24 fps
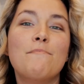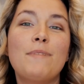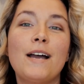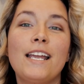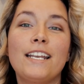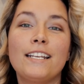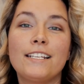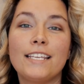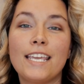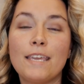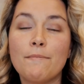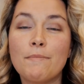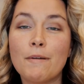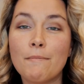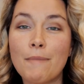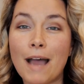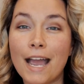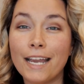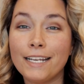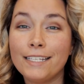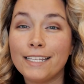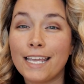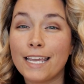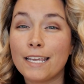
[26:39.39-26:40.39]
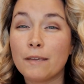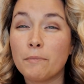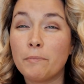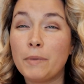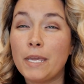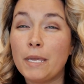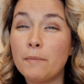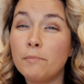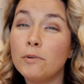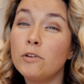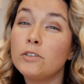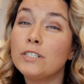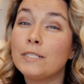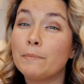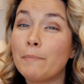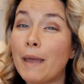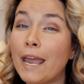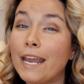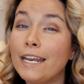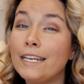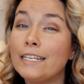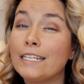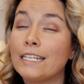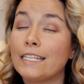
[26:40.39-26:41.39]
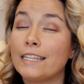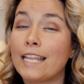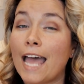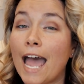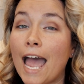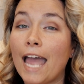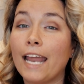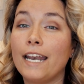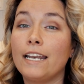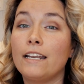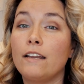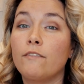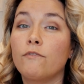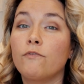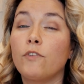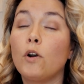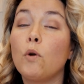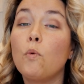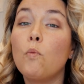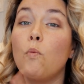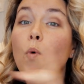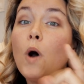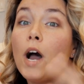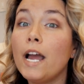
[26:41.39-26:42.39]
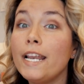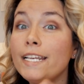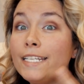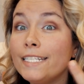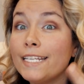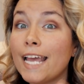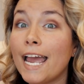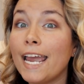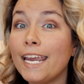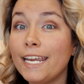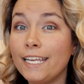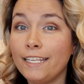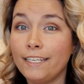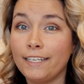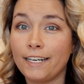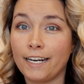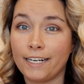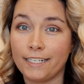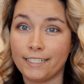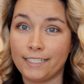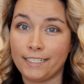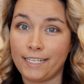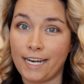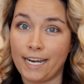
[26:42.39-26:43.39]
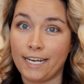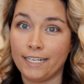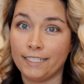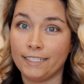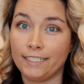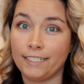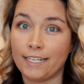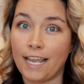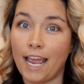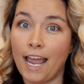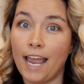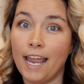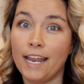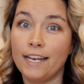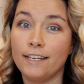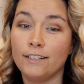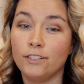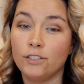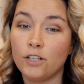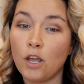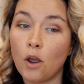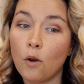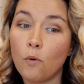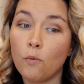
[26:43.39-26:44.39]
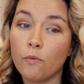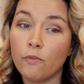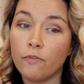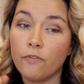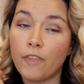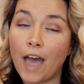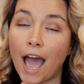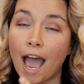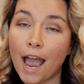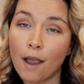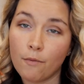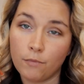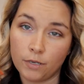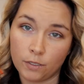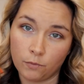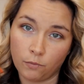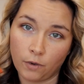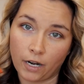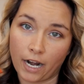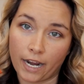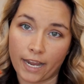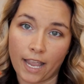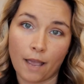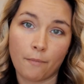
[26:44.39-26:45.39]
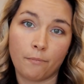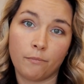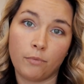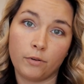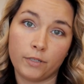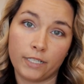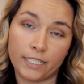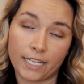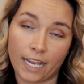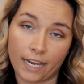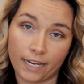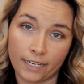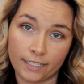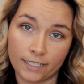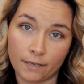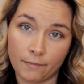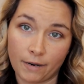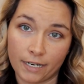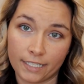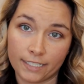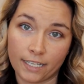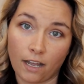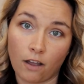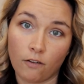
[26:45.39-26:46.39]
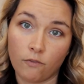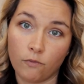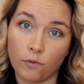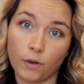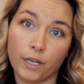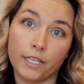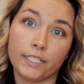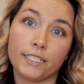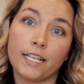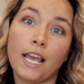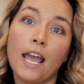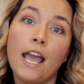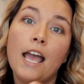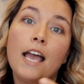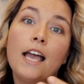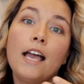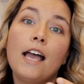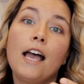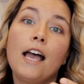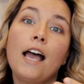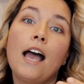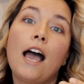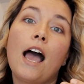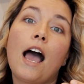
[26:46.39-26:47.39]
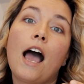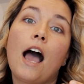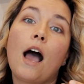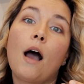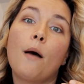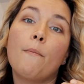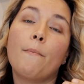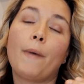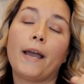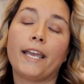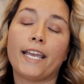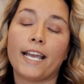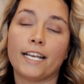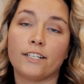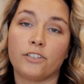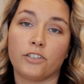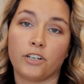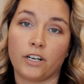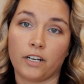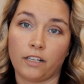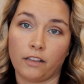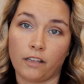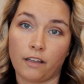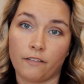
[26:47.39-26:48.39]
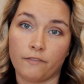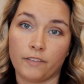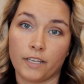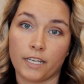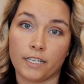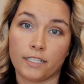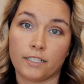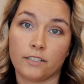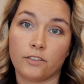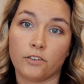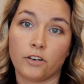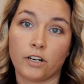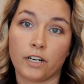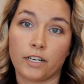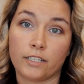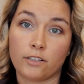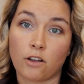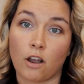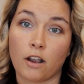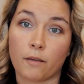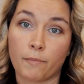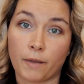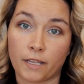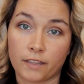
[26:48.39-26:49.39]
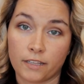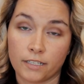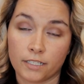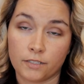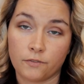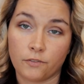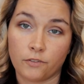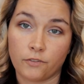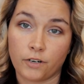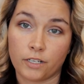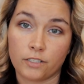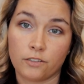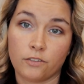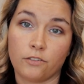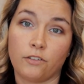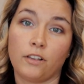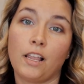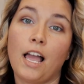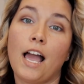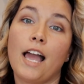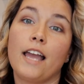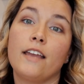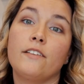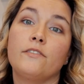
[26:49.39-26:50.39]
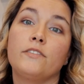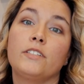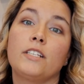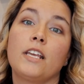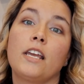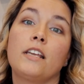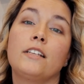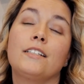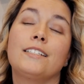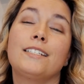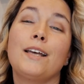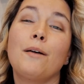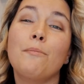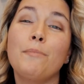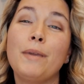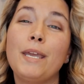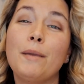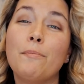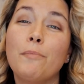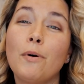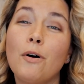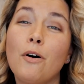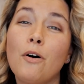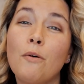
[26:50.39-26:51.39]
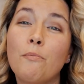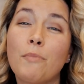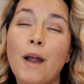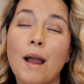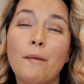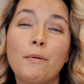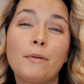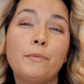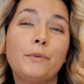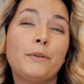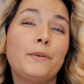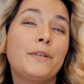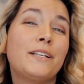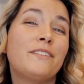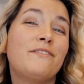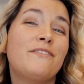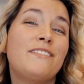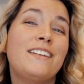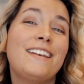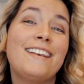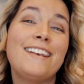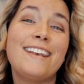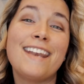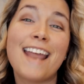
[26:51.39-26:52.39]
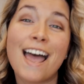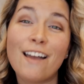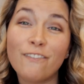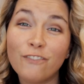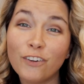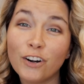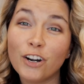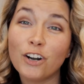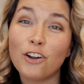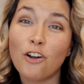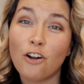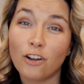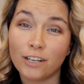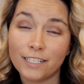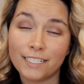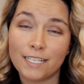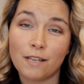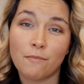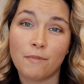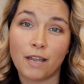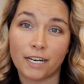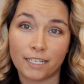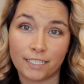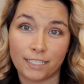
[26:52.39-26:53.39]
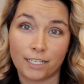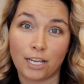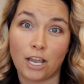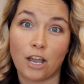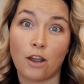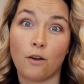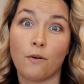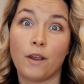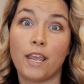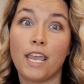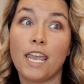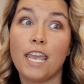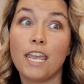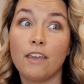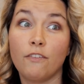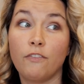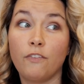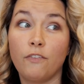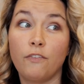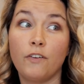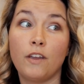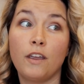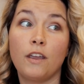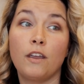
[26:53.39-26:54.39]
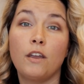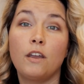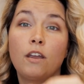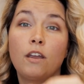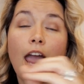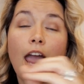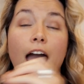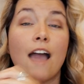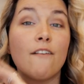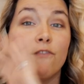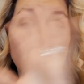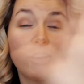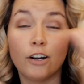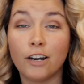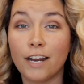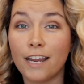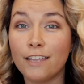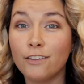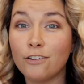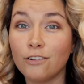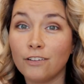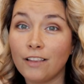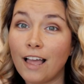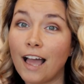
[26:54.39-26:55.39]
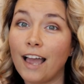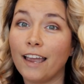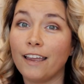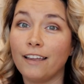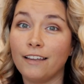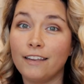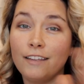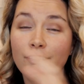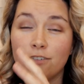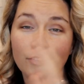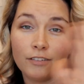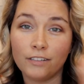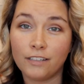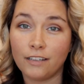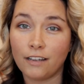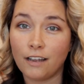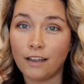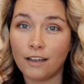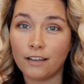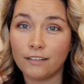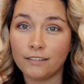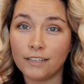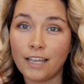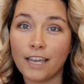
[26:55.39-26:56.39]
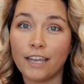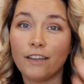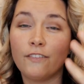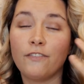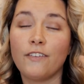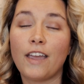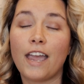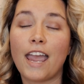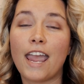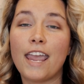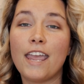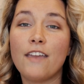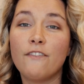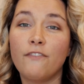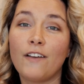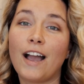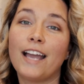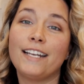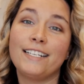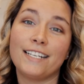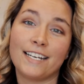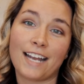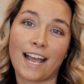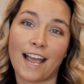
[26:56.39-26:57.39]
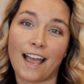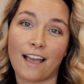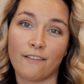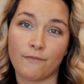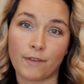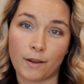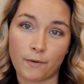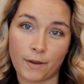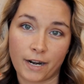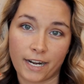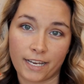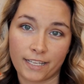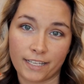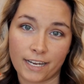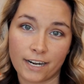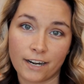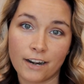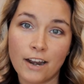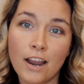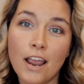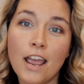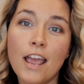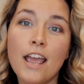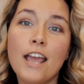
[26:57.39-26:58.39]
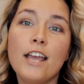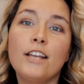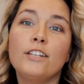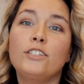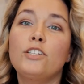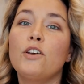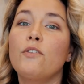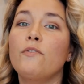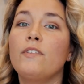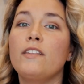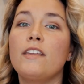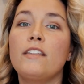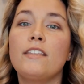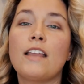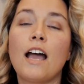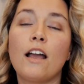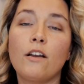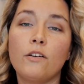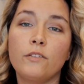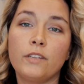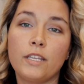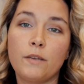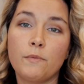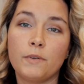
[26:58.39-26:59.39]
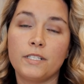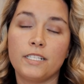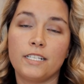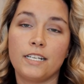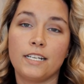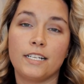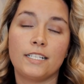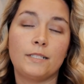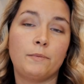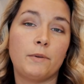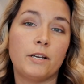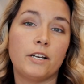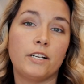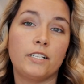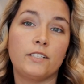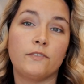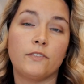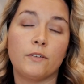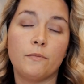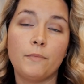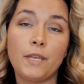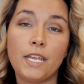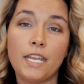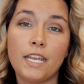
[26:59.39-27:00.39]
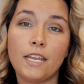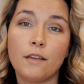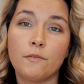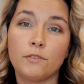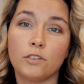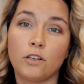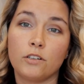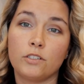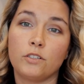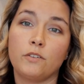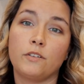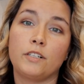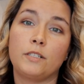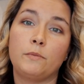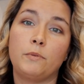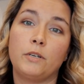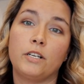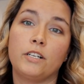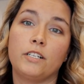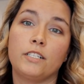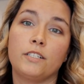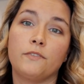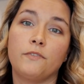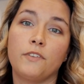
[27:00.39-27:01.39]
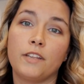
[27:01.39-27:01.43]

But keep in mind, like people spend that for one day in the United States. And so that was what I kept saying to myself was, my guests are going to love this. They're going to talk about this for the rest of their lives. Some people probably would have never gone to Mexico if ever in their life in their uh, life if I did not have my wedding there. So not only was it an experience for me, it was also an experience